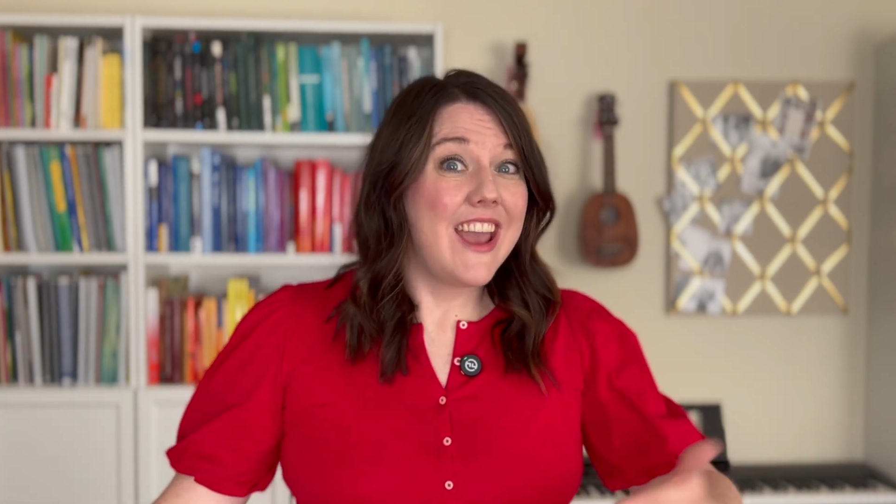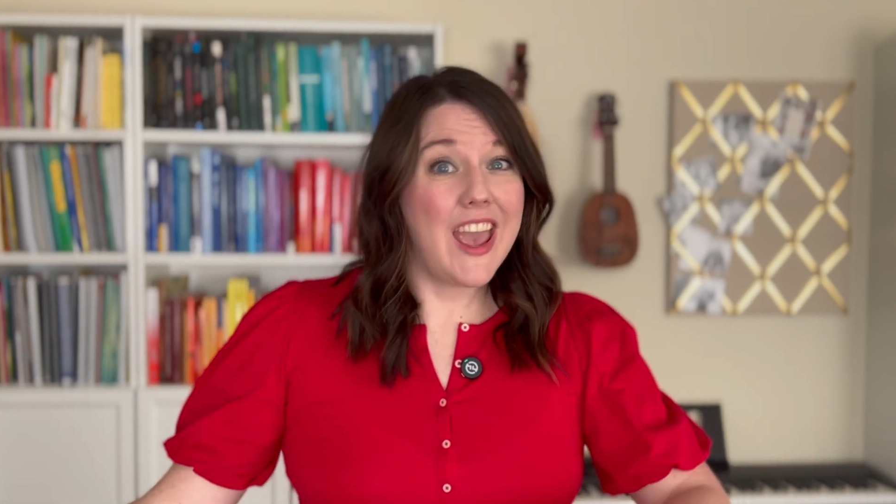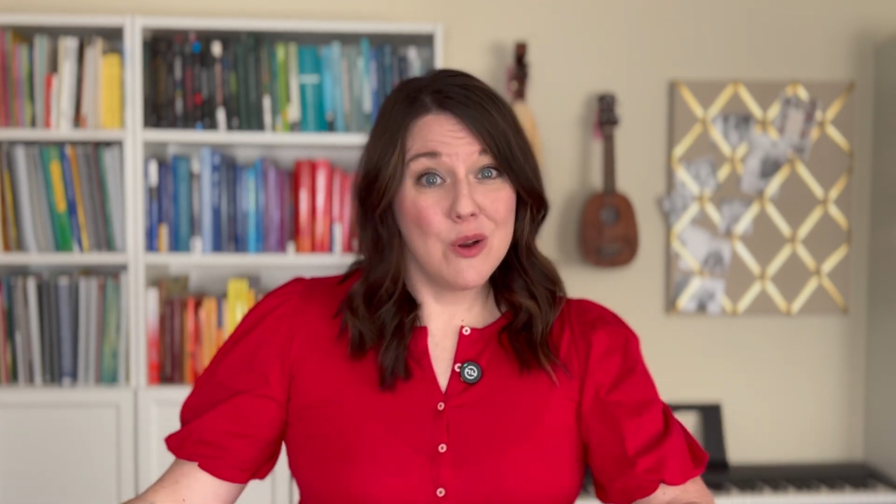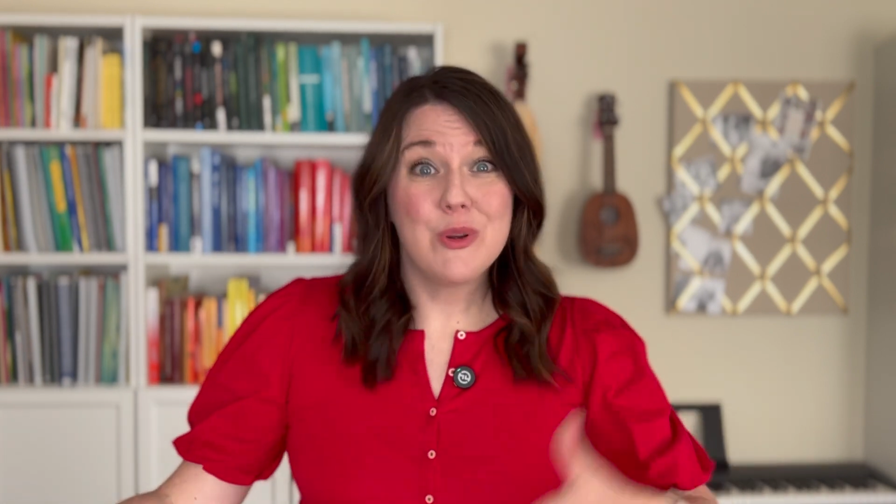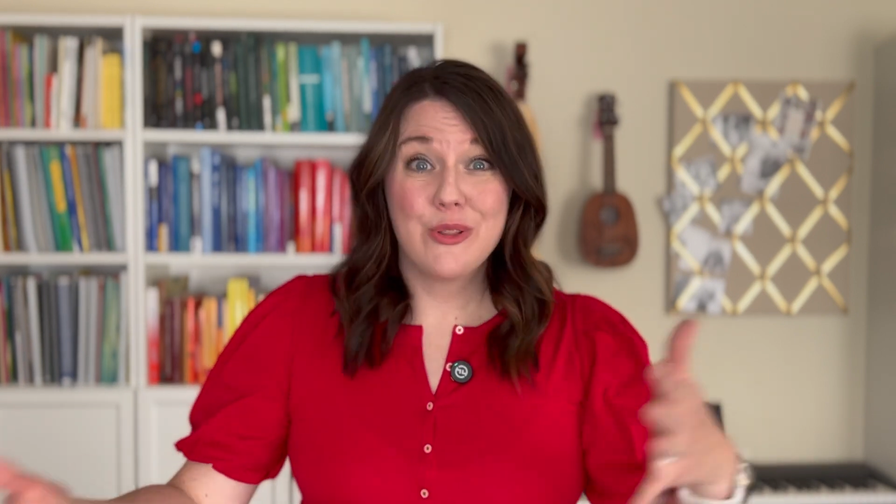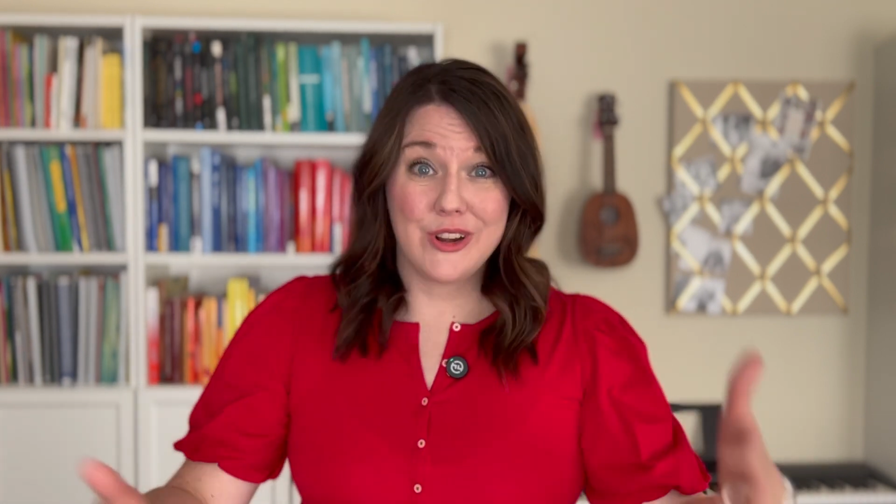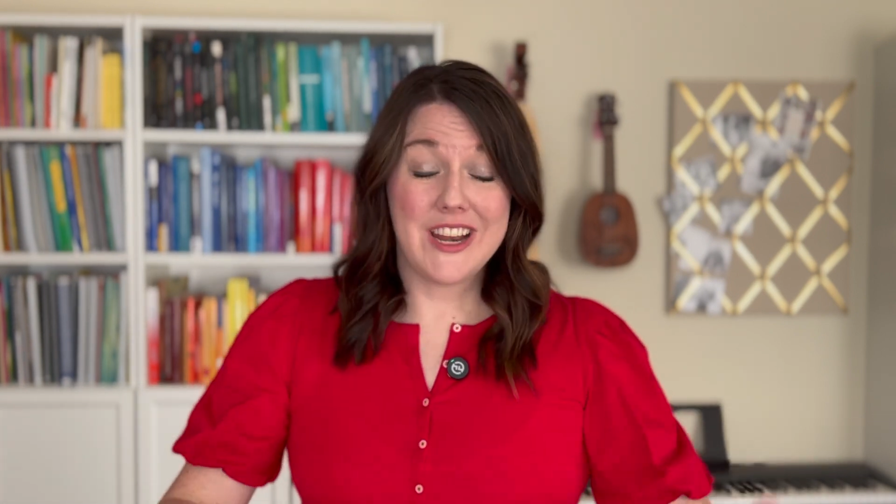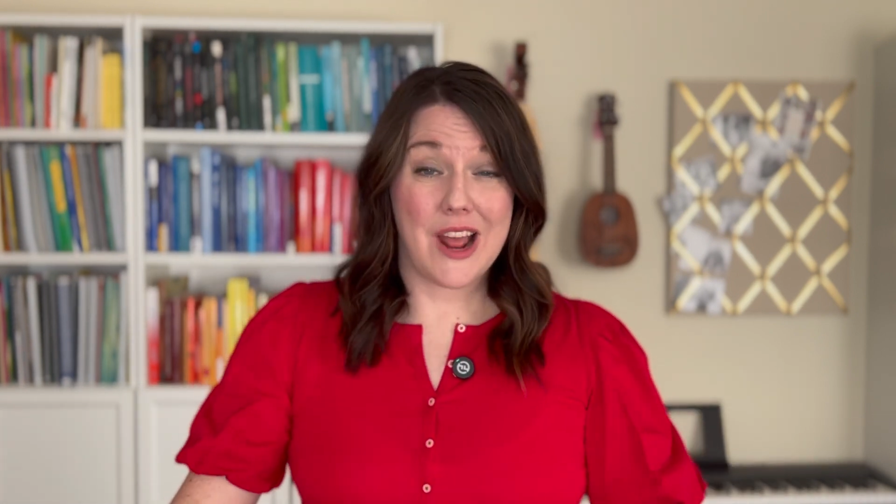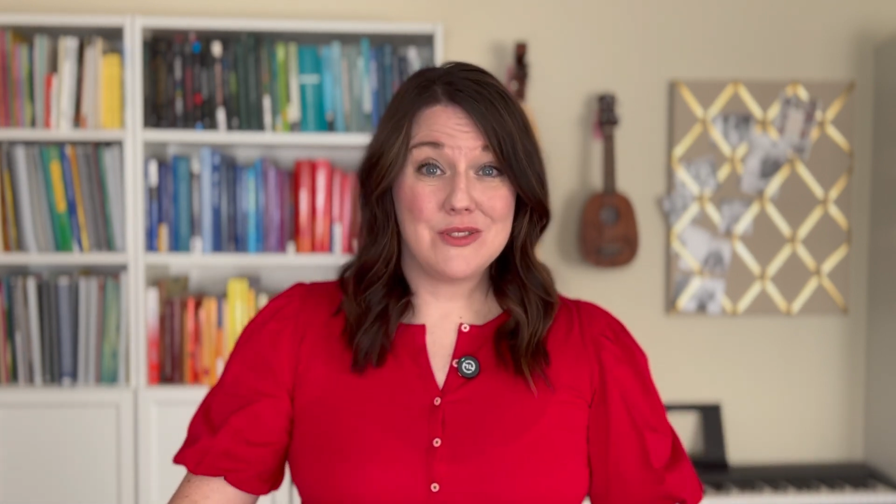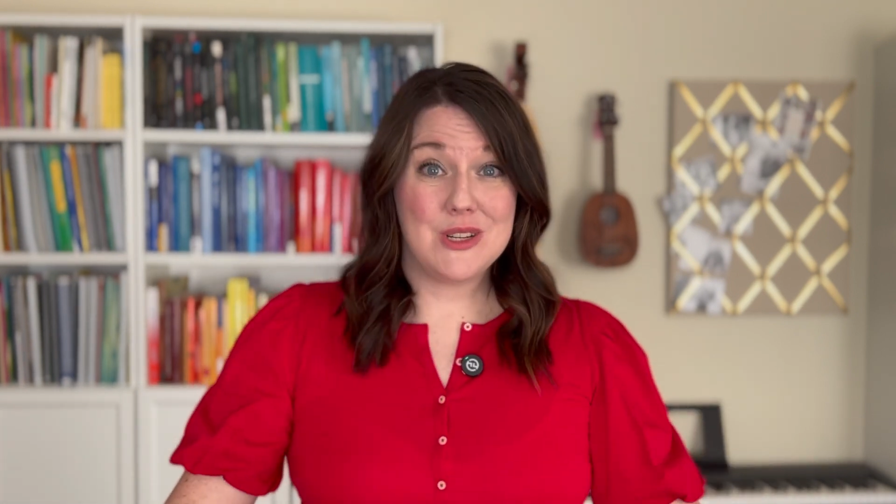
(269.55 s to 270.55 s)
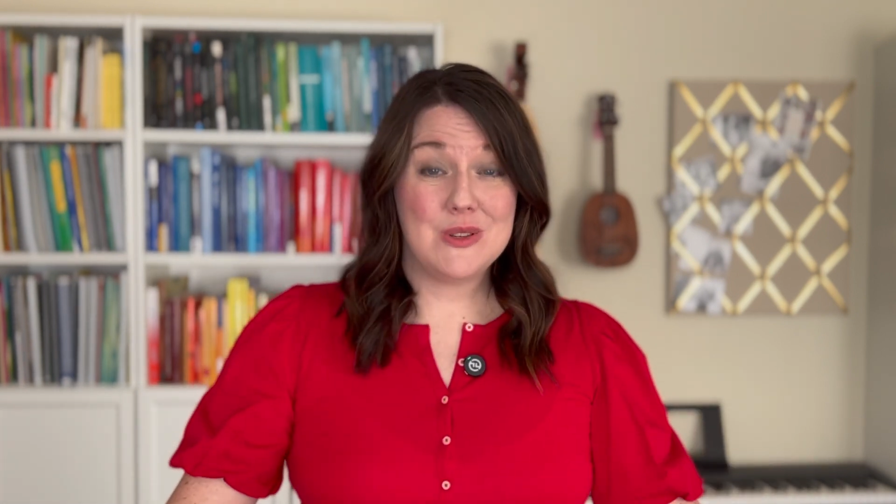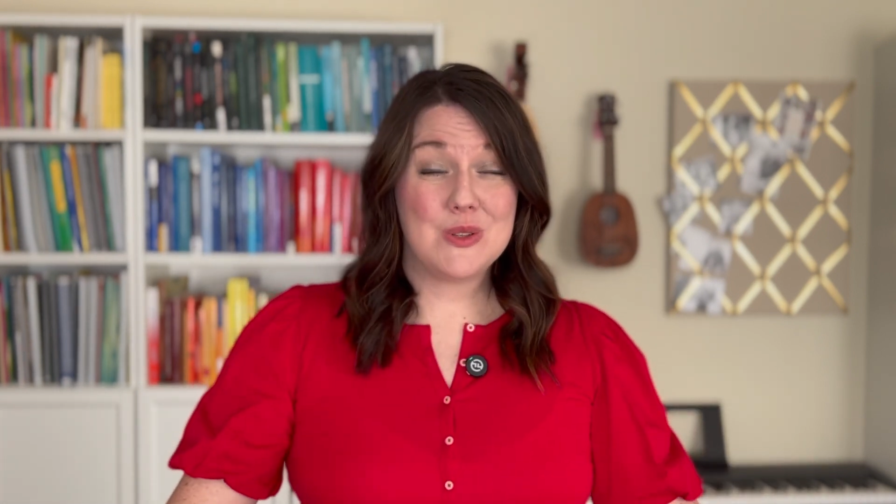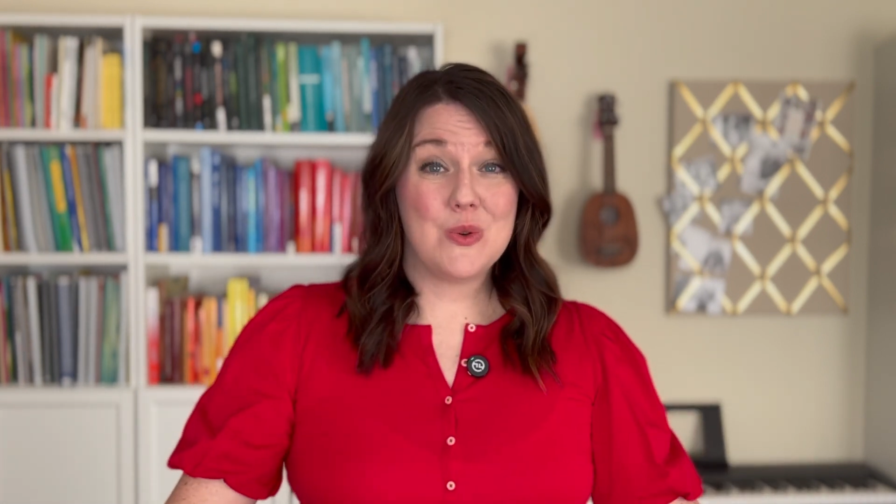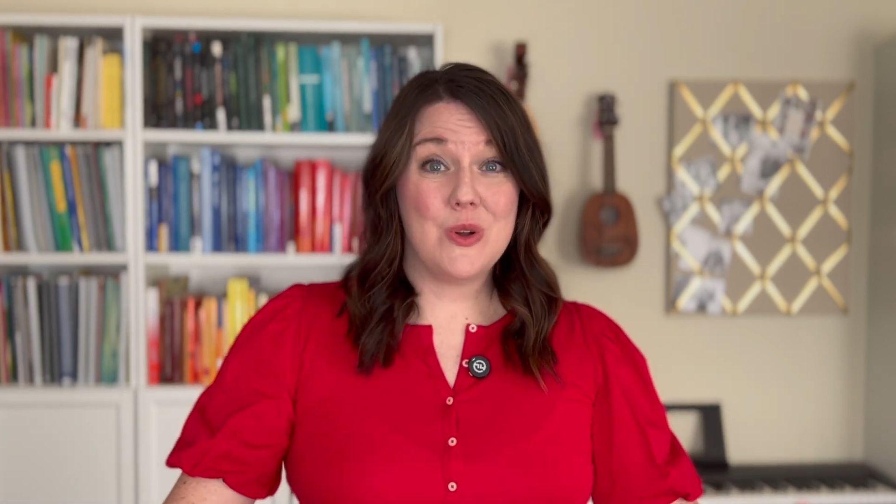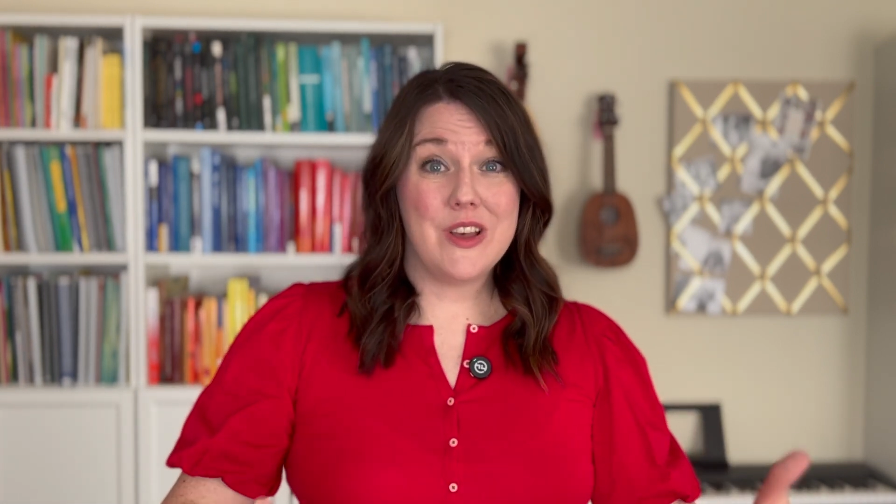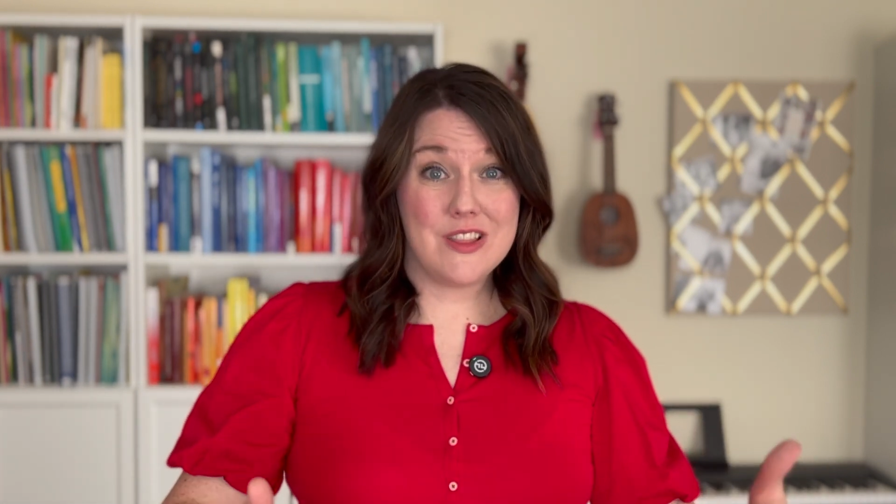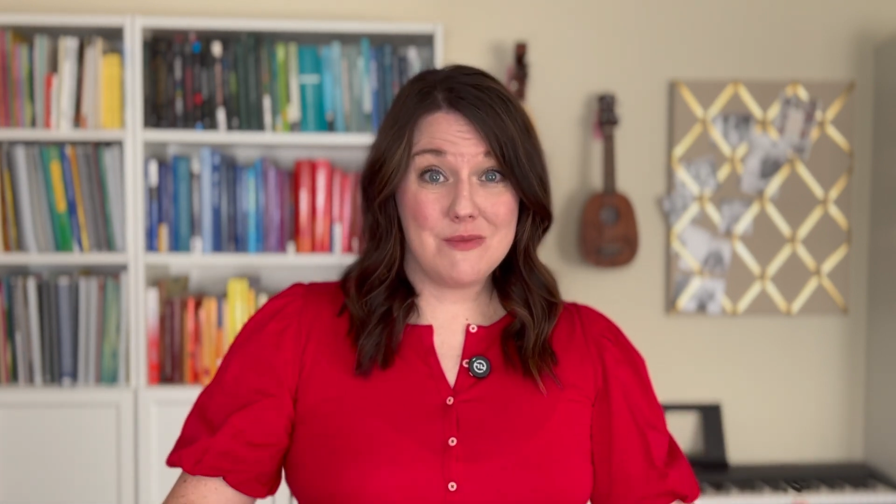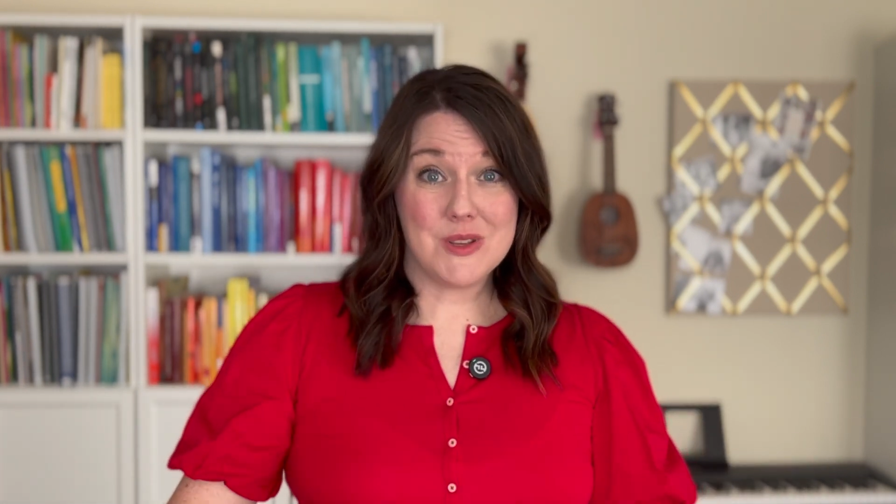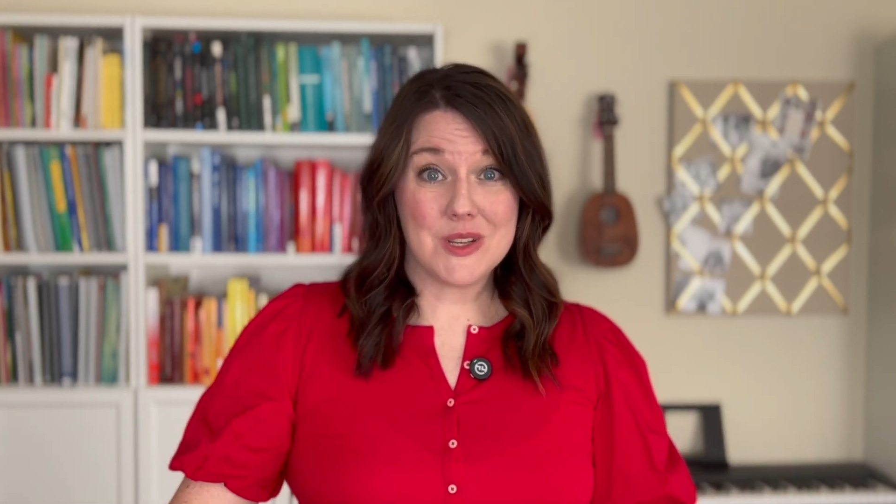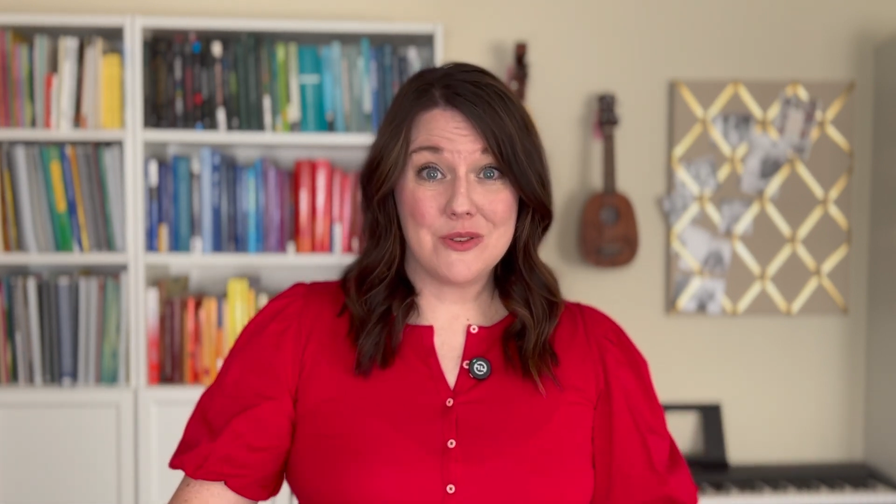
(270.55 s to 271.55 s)
and we're learning how to do school in the
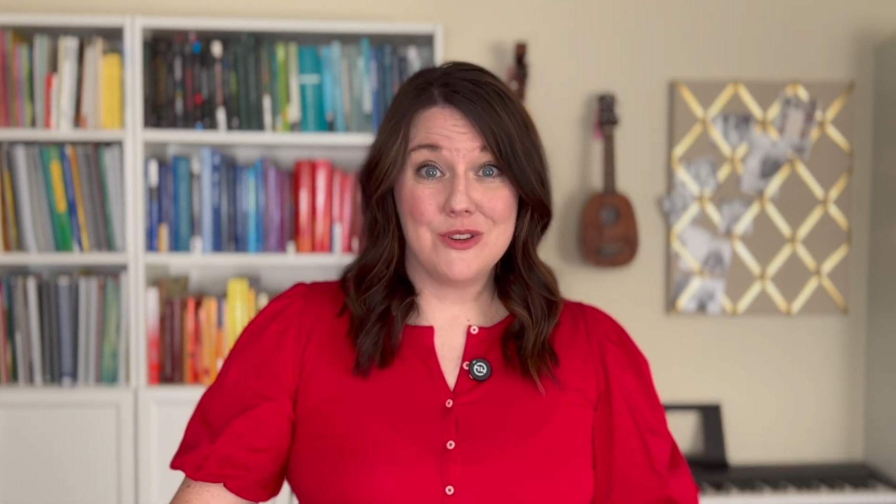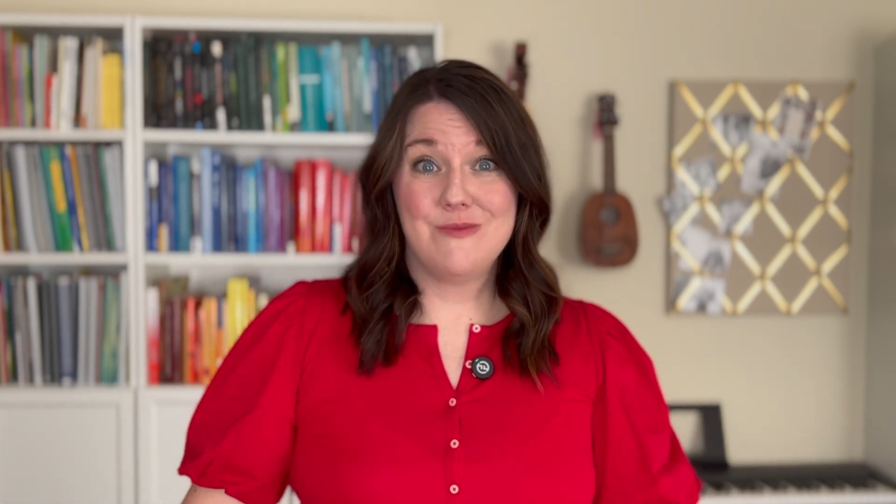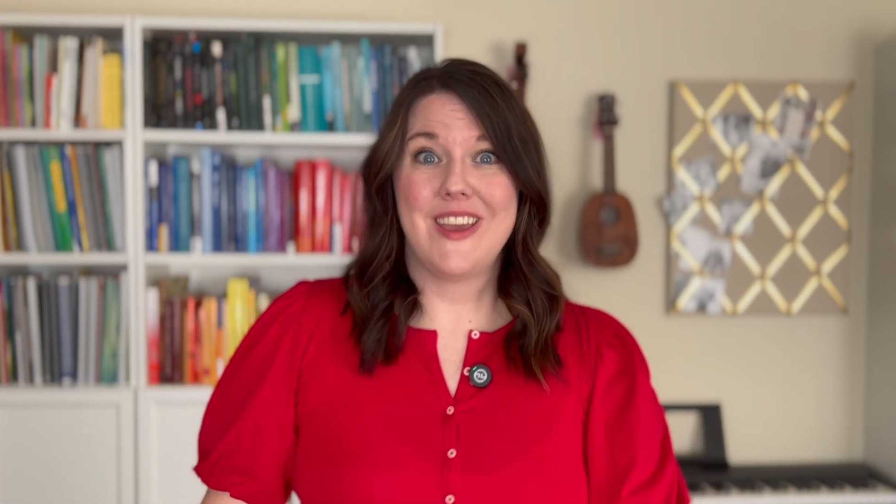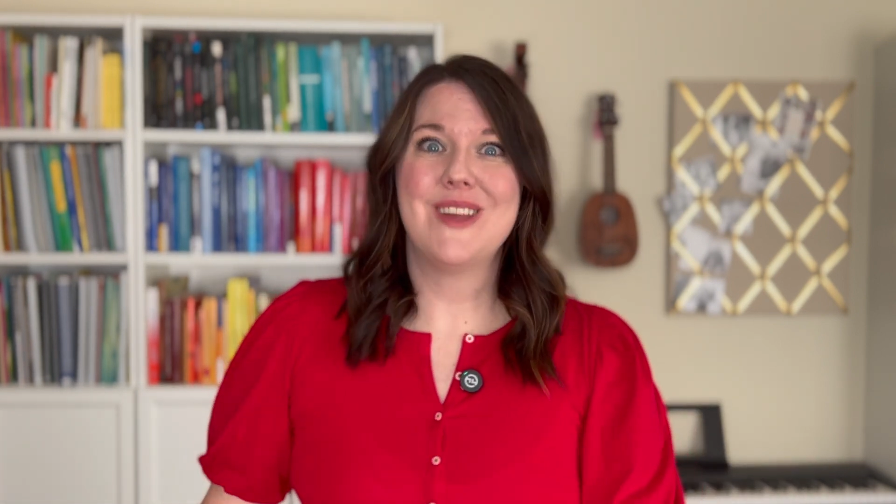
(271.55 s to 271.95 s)
music room,